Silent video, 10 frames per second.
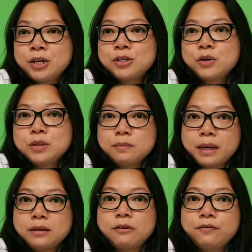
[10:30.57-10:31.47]
So it's
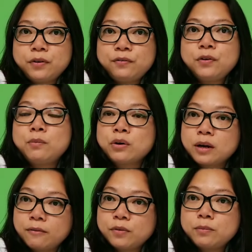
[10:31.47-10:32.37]
make your foot feel more
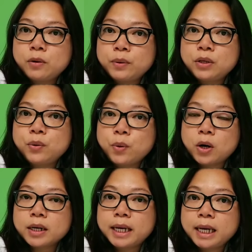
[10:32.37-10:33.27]
comfortable when you're
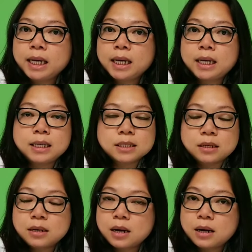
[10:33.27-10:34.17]
walking, and it's a,
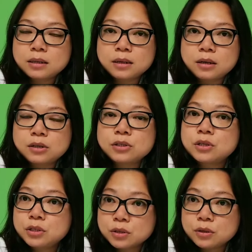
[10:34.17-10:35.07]
not a, a
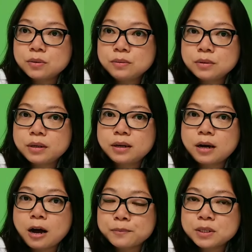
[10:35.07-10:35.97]
surgical uh,
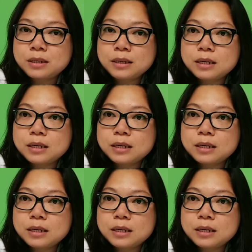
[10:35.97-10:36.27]
option.